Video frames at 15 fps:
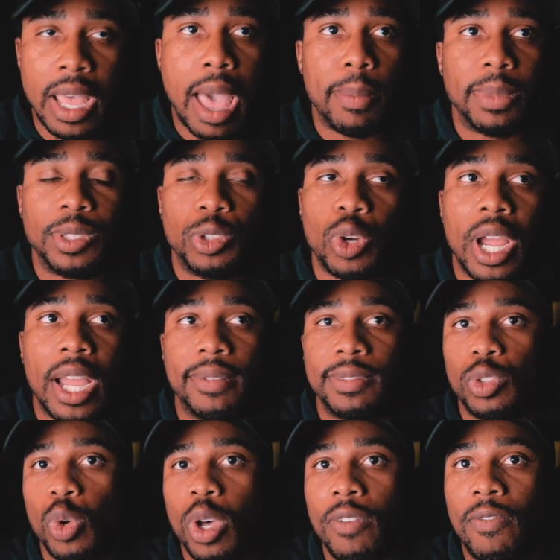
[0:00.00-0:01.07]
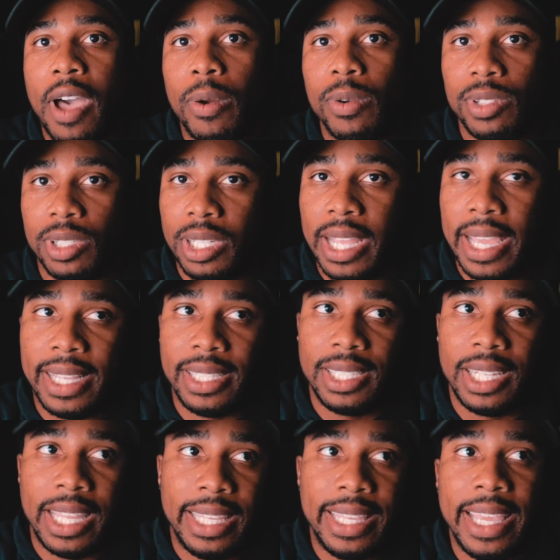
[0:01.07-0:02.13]
I'm going to drive 12 hours a day
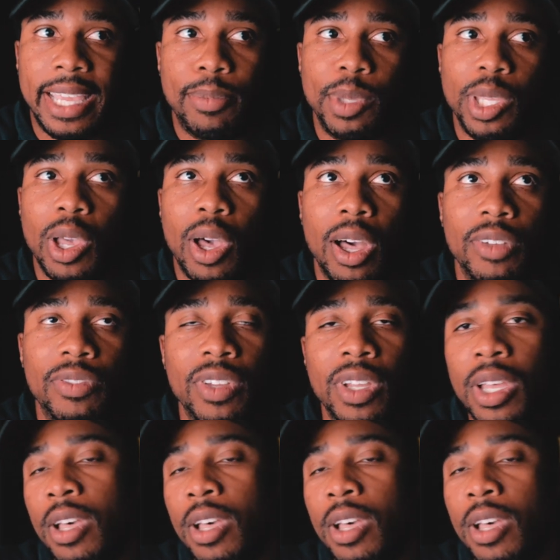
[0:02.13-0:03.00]
until they kick me off